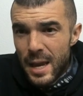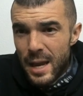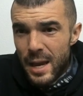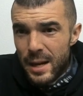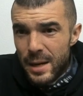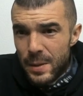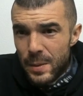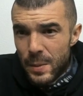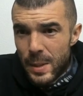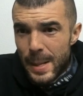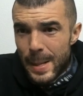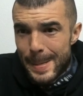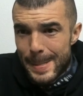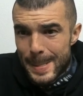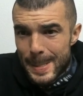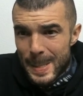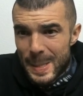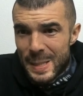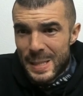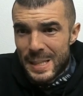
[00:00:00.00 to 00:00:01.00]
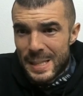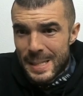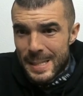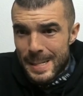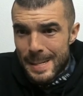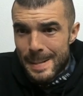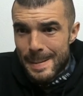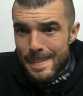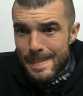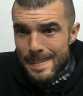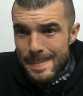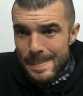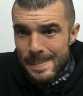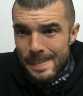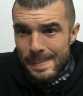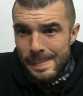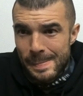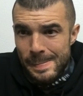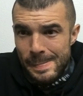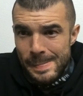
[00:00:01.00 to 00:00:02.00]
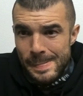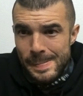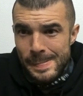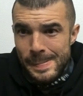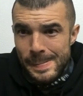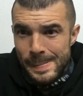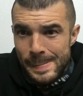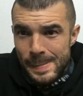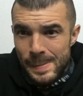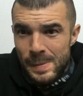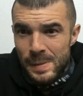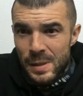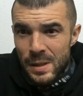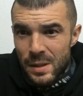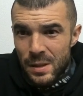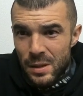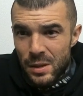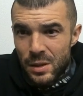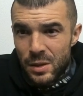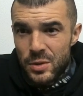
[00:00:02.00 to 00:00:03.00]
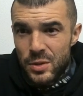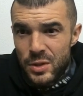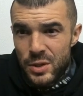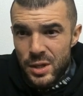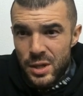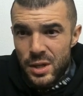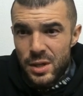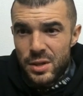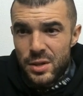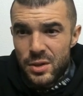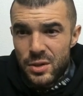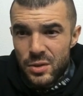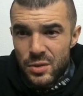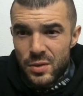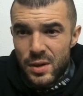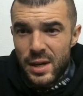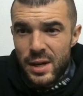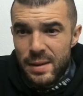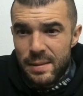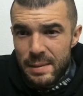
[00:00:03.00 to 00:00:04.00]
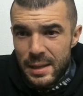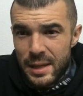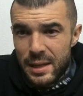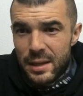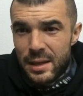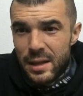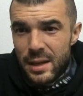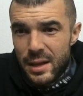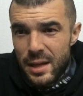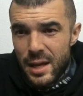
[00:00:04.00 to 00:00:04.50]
Anyway, um, lucid dreaming.